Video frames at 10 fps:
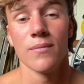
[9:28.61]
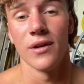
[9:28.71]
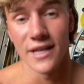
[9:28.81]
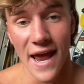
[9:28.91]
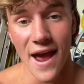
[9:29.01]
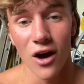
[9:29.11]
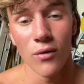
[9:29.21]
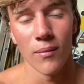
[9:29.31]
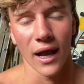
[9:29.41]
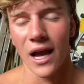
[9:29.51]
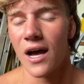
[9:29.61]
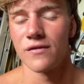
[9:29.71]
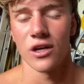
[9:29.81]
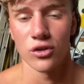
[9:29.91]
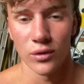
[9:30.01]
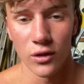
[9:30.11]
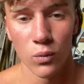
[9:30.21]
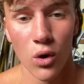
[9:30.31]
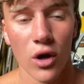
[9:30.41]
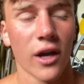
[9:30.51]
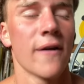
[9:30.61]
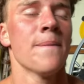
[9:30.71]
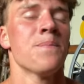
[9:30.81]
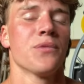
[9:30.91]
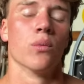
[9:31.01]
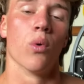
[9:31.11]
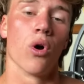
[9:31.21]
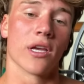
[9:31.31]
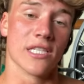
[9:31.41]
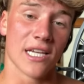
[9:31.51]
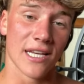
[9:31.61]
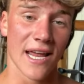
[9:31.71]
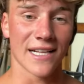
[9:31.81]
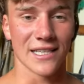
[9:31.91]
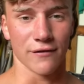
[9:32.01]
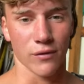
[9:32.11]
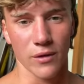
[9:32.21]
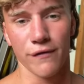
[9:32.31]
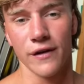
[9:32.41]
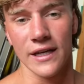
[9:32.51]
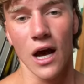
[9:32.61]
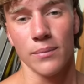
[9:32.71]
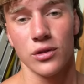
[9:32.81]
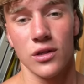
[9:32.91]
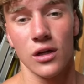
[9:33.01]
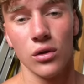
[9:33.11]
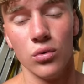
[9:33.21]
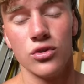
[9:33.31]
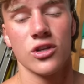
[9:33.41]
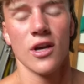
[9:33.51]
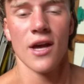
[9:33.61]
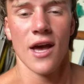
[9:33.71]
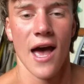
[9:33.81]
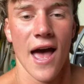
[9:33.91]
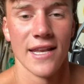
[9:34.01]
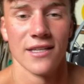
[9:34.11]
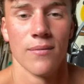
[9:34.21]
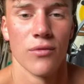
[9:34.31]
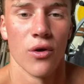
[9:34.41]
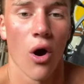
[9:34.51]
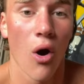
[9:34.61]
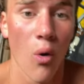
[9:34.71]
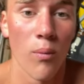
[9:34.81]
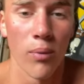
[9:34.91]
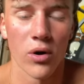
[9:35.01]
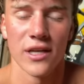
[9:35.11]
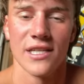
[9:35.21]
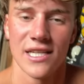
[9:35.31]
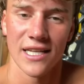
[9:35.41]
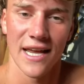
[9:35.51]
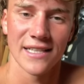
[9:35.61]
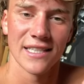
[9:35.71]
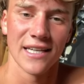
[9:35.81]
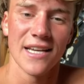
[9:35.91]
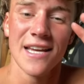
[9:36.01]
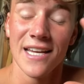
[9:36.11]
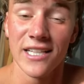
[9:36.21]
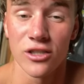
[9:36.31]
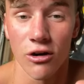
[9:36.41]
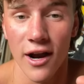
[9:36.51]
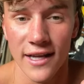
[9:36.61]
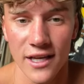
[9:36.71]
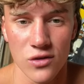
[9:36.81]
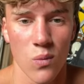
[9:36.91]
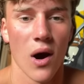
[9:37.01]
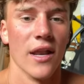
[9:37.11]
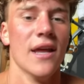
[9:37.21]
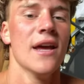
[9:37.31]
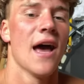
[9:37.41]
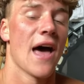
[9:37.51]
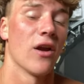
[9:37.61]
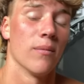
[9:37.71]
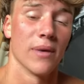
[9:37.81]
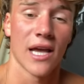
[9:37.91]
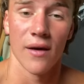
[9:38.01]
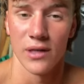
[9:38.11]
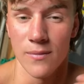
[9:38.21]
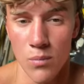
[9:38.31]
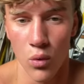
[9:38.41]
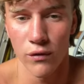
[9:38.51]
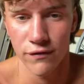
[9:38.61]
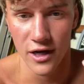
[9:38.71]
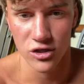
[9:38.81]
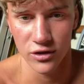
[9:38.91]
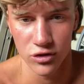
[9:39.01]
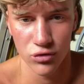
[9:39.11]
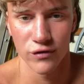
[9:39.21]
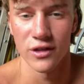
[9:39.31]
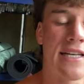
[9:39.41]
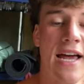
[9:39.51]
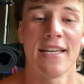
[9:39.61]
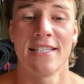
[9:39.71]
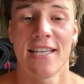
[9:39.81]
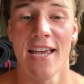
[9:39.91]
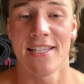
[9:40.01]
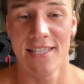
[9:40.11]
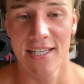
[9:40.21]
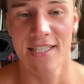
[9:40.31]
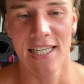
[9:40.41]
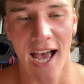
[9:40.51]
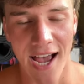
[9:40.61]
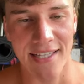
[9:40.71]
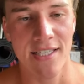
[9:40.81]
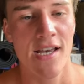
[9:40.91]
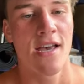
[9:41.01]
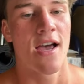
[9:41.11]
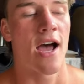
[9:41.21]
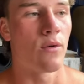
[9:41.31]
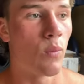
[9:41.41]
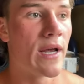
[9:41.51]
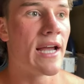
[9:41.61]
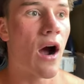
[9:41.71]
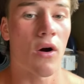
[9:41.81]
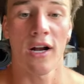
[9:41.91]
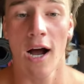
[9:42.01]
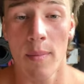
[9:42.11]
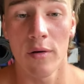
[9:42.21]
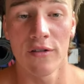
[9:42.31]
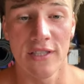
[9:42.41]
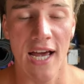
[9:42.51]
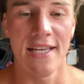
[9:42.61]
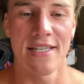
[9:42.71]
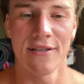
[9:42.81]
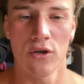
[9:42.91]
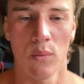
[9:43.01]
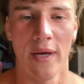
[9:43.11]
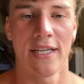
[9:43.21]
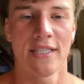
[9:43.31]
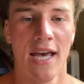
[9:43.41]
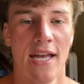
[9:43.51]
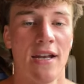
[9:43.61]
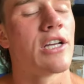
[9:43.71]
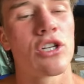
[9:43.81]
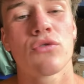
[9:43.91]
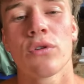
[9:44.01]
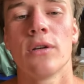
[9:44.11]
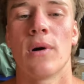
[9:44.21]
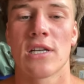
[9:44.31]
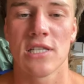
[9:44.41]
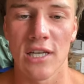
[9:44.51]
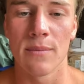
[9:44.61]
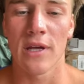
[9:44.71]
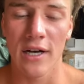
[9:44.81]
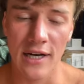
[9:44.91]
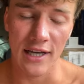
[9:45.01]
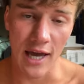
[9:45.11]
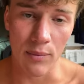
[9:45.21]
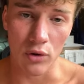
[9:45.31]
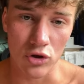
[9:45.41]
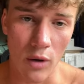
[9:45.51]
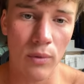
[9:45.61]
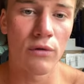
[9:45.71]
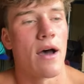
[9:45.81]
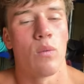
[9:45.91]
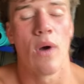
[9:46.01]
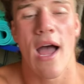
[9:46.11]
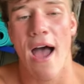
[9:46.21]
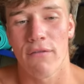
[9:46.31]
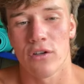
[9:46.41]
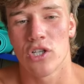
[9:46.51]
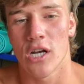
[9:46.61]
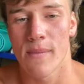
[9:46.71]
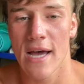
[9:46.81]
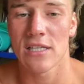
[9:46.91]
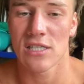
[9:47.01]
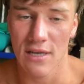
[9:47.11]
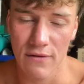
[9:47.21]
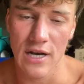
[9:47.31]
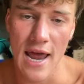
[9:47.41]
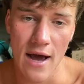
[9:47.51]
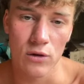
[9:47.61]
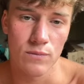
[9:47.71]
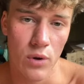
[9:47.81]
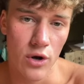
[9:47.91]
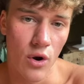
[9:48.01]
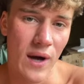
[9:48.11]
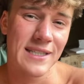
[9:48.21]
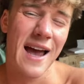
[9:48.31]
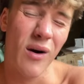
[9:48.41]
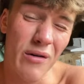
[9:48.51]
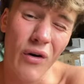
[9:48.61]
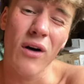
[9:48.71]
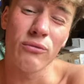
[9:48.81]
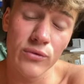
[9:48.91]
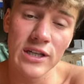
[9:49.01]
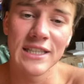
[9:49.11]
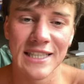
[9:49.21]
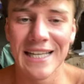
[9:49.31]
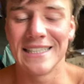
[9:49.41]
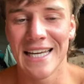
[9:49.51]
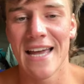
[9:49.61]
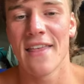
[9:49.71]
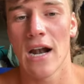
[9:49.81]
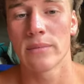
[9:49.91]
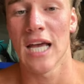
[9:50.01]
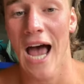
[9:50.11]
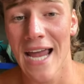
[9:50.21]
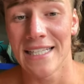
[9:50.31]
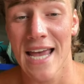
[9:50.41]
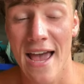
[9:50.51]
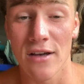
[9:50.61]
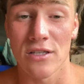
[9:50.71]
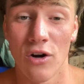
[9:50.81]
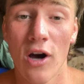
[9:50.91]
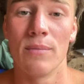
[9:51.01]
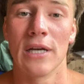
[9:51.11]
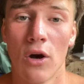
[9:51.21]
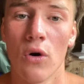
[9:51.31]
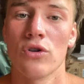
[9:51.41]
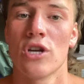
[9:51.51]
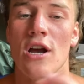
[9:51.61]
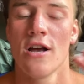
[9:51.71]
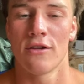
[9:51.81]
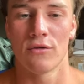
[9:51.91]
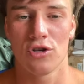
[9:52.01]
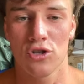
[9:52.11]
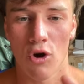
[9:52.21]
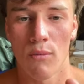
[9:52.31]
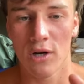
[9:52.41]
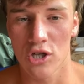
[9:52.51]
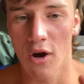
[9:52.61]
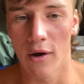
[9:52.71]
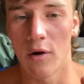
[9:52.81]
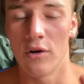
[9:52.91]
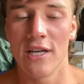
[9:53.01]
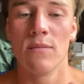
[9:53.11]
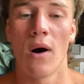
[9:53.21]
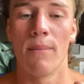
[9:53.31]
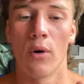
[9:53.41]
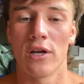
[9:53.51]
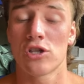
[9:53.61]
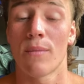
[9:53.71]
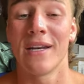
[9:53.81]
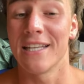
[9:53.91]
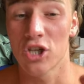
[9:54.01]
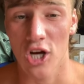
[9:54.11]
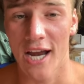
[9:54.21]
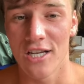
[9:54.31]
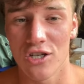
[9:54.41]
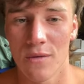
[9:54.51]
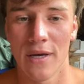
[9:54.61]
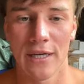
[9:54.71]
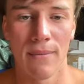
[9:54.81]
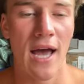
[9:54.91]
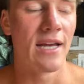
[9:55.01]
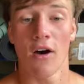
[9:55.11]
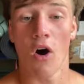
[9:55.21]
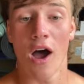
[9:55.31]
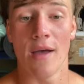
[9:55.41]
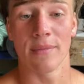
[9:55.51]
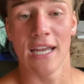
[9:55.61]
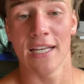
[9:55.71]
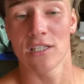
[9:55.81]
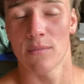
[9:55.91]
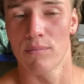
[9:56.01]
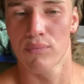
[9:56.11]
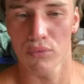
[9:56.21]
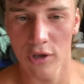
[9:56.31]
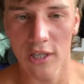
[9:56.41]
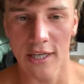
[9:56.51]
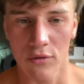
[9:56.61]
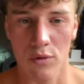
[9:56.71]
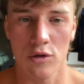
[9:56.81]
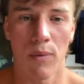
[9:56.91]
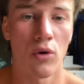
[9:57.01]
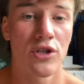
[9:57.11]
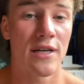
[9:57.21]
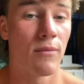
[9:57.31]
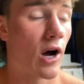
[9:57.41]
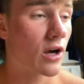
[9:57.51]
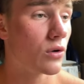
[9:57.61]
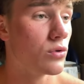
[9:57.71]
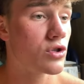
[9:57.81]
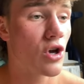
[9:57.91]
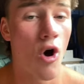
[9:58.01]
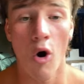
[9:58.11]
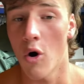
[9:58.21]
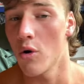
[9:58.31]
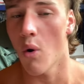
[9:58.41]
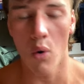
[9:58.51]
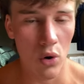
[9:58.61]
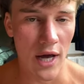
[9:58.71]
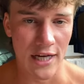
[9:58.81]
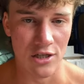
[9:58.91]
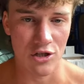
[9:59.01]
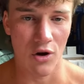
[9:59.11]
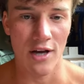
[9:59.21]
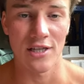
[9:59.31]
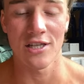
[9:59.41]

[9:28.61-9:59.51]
But now my calves aren't doing the work. The work is connecting from the feet up to the glutes, and the whole body is connecting, integrating as one, and I'm becoming more fascially driven. Today is day 68 and we are a couple of days into week 10. It's just really my sleep that I need to keep on top of. We're averaging about 7 hours per night. However, I really need to get that up to 8 hours a night because there is so much going on in my body. So many changes are being made. I am getting some brilliant response in my glutes on all exercises.